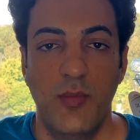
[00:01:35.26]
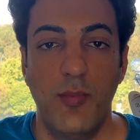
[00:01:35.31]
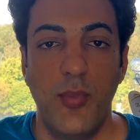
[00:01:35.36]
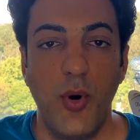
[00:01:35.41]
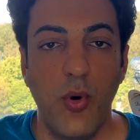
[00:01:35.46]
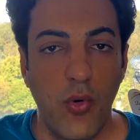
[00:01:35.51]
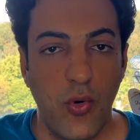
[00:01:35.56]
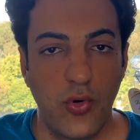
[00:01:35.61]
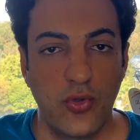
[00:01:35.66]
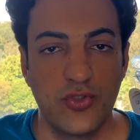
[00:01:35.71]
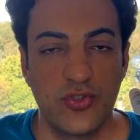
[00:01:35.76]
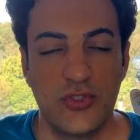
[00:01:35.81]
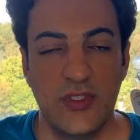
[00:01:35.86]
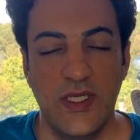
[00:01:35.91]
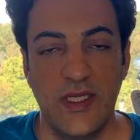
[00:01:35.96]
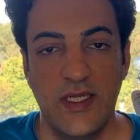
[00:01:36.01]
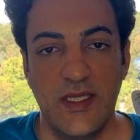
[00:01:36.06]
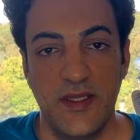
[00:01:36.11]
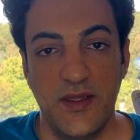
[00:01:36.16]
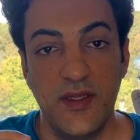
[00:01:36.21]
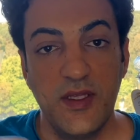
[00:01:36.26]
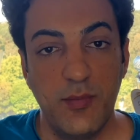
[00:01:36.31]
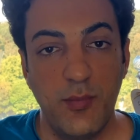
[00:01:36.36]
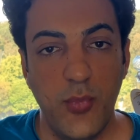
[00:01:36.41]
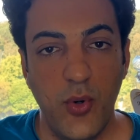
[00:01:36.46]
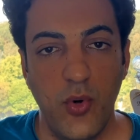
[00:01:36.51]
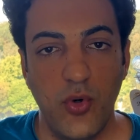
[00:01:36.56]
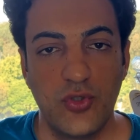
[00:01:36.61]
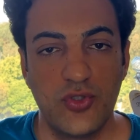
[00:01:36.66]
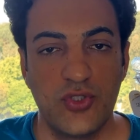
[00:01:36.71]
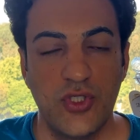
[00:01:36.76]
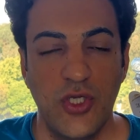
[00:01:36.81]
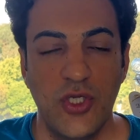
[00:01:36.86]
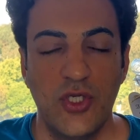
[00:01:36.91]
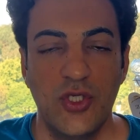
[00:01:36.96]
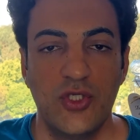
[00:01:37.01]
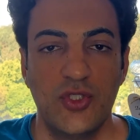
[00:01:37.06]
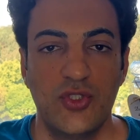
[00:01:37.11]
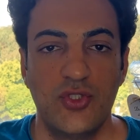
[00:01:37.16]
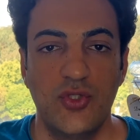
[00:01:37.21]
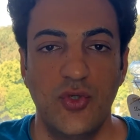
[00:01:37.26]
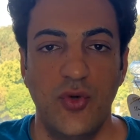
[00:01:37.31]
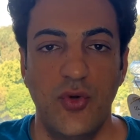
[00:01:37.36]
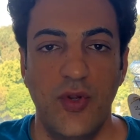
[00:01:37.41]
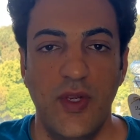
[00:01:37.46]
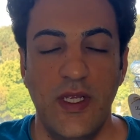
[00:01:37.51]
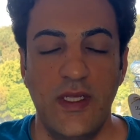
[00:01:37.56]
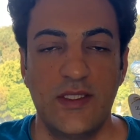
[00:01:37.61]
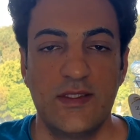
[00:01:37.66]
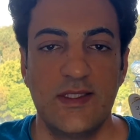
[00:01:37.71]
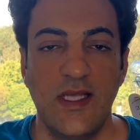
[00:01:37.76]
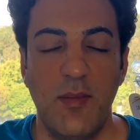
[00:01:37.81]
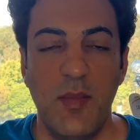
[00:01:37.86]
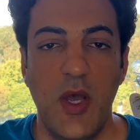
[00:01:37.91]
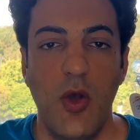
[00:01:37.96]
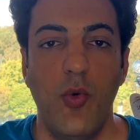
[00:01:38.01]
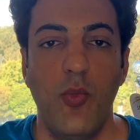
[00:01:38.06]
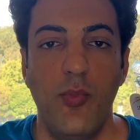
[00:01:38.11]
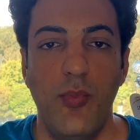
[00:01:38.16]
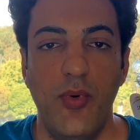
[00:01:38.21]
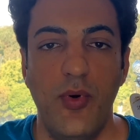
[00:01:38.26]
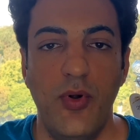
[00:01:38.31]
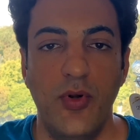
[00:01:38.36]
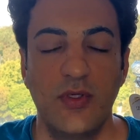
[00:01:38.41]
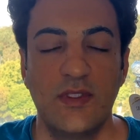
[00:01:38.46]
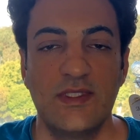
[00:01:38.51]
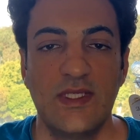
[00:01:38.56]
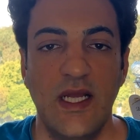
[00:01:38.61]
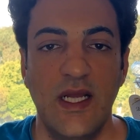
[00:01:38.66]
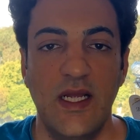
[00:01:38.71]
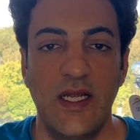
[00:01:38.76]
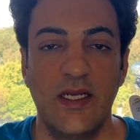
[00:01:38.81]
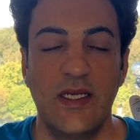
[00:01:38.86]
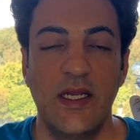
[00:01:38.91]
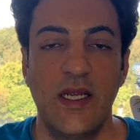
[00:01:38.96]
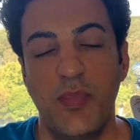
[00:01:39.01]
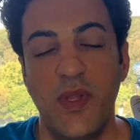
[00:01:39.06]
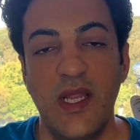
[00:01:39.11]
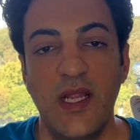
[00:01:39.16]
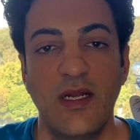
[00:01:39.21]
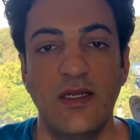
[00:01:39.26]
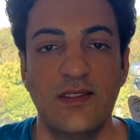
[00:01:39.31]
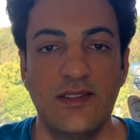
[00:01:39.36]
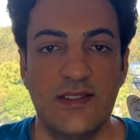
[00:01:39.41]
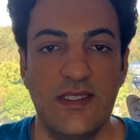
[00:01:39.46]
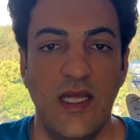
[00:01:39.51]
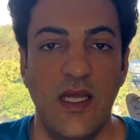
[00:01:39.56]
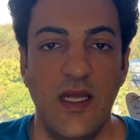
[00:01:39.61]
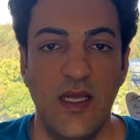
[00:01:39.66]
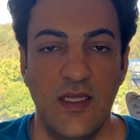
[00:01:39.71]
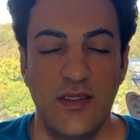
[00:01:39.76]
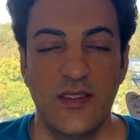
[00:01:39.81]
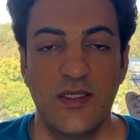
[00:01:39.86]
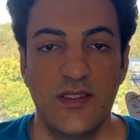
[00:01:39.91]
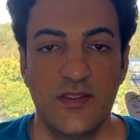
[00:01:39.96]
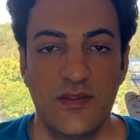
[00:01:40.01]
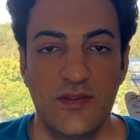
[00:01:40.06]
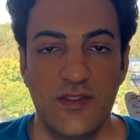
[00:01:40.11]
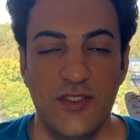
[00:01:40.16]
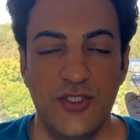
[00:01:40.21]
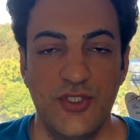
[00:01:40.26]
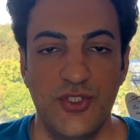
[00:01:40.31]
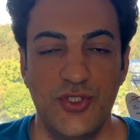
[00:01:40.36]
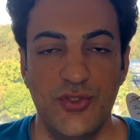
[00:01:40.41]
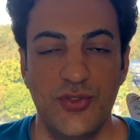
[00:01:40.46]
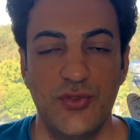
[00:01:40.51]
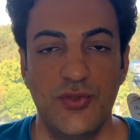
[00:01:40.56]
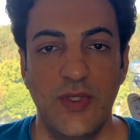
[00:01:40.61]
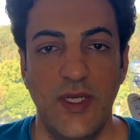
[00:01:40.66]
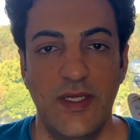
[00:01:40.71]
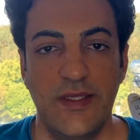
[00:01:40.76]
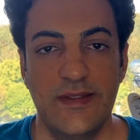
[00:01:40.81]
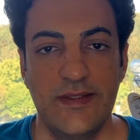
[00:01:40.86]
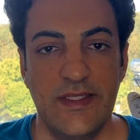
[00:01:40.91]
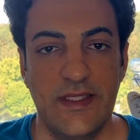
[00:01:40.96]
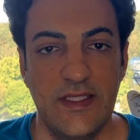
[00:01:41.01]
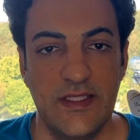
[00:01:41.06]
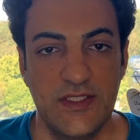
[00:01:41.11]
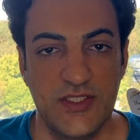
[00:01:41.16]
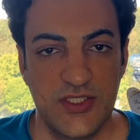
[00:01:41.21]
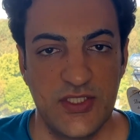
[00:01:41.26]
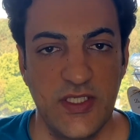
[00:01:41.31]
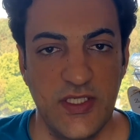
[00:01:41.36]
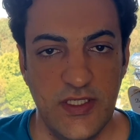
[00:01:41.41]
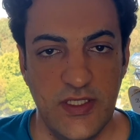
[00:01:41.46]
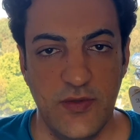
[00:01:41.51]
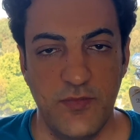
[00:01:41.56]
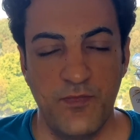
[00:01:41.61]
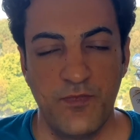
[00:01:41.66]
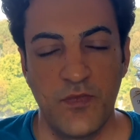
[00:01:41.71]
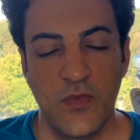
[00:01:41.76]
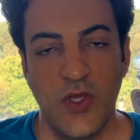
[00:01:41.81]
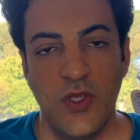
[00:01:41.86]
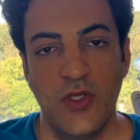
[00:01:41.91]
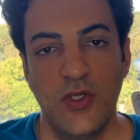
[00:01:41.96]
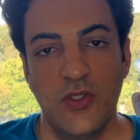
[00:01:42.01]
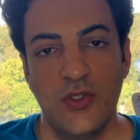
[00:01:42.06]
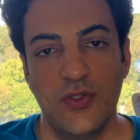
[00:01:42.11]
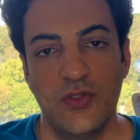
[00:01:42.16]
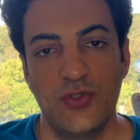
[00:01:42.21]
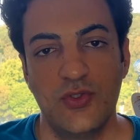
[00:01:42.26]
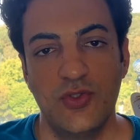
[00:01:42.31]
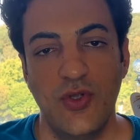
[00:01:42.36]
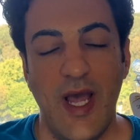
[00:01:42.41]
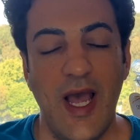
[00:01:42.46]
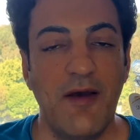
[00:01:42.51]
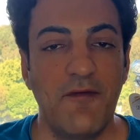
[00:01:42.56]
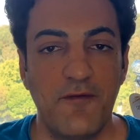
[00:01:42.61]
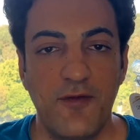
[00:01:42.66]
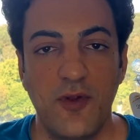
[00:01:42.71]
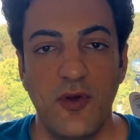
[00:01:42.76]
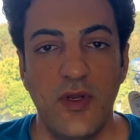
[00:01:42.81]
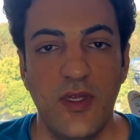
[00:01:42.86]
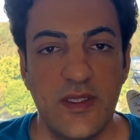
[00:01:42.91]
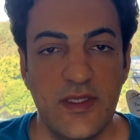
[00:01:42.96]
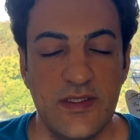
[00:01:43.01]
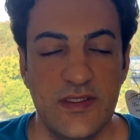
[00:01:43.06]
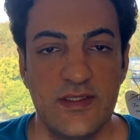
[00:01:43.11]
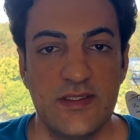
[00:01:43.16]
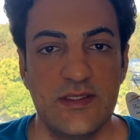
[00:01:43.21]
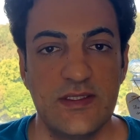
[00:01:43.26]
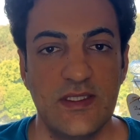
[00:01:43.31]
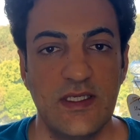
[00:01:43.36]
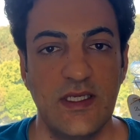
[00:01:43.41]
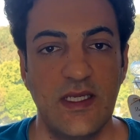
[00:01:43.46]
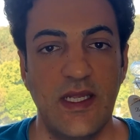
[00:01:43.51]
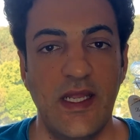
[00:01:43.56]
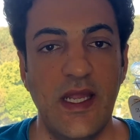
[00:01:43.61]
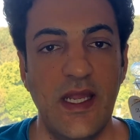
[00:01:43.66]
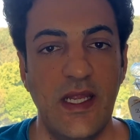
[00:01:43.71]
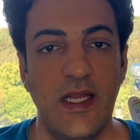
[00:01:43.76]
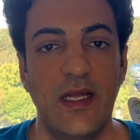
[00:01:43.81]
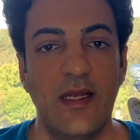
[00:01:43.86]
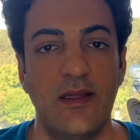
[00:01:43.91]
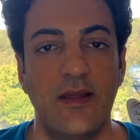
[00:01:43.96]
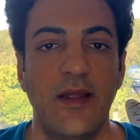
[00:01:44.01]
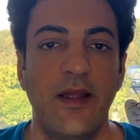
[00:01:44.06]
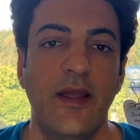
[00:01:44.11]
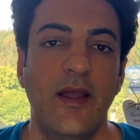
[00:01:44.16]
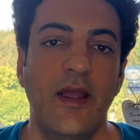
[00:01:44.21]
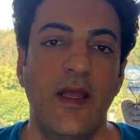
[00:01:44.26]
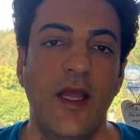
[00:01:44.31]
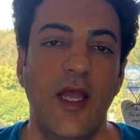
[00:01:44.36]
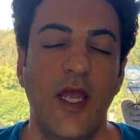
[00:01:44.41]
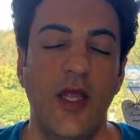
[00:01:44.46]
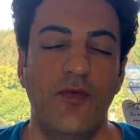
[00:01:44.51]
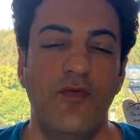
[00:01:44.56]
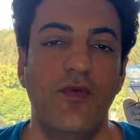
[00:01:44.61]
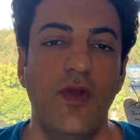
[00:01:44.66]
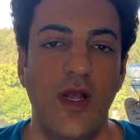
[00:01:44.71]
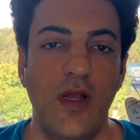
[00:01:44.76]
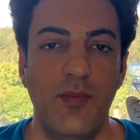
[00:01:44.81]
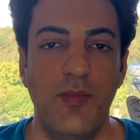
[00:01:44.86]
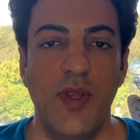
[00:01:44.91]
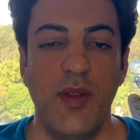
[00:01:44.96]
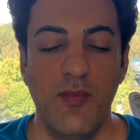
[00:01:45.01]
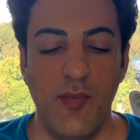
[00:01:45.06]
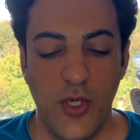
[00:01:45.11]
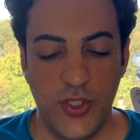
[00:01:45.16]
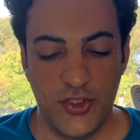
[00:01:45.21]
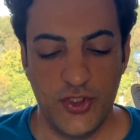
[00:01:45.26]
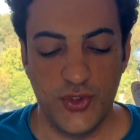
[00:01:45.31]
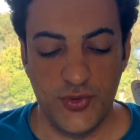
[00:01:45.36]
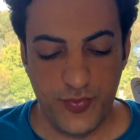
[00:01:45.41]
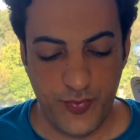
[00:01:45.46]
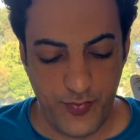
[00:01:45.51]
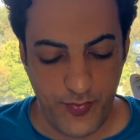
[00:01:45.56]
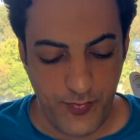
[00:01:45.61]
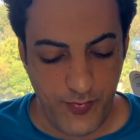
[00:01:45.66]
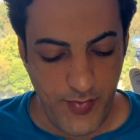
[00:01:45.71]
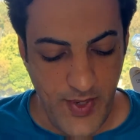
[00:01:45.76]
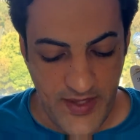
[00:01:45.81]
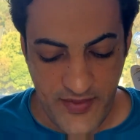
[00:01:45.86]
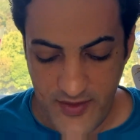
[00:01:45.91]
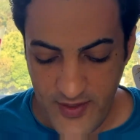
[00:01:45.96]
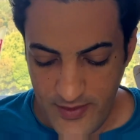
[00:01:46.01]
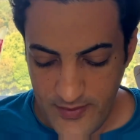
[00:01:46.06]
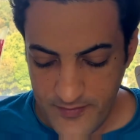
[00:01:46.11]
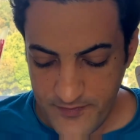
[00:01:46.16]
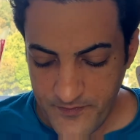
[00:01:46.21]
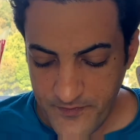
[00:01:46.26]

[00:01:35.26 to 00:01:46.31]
pores and deep pores, so it somehow burns and peels the tissue and the skin. So after it's healed, it will be much better.